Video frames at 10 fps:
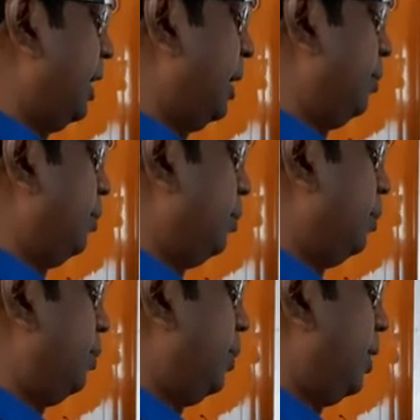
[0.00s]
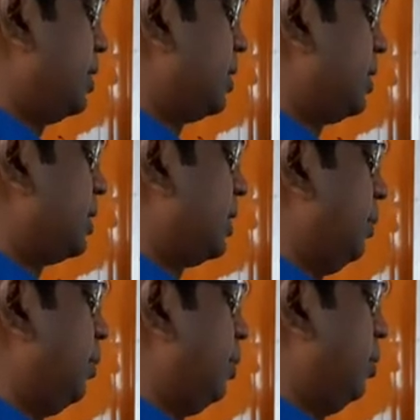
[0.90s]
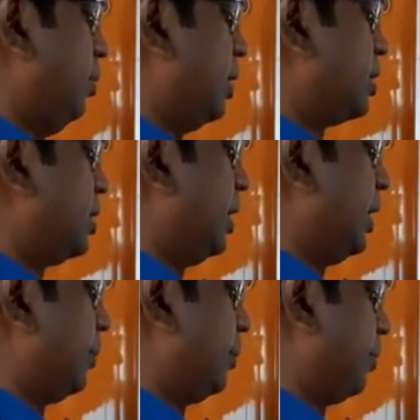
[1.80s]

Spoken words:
time plus CPU burst time.